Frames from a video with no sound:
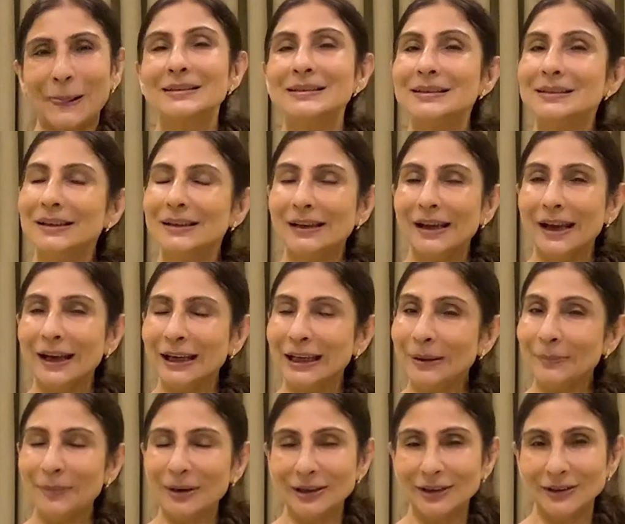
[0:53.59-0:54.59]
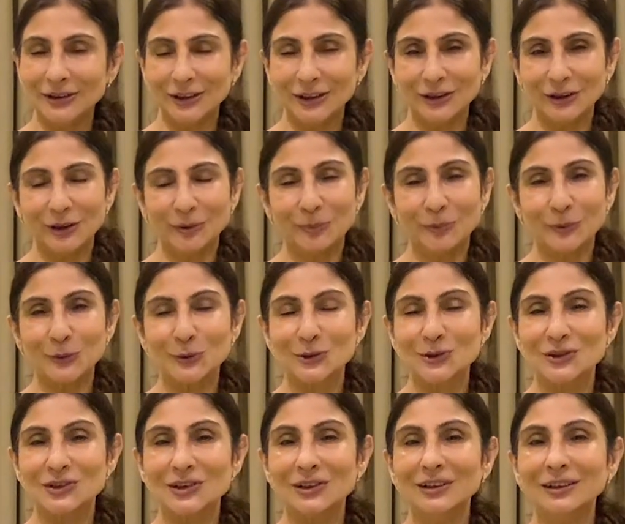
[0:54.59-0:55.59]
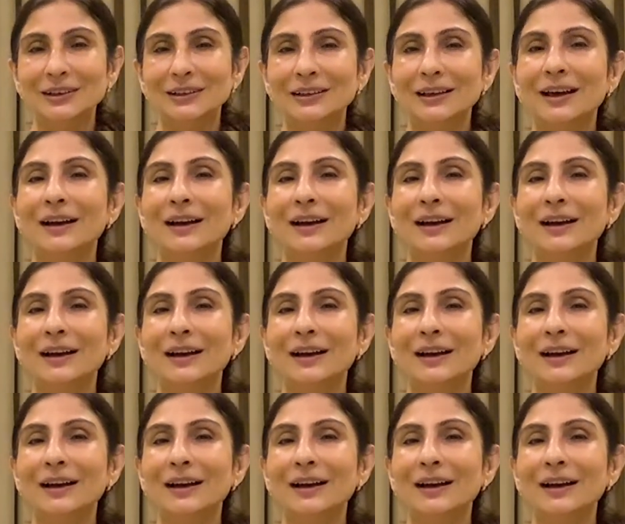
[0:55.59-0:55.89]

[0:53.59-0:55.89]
Sit in any meditative posture.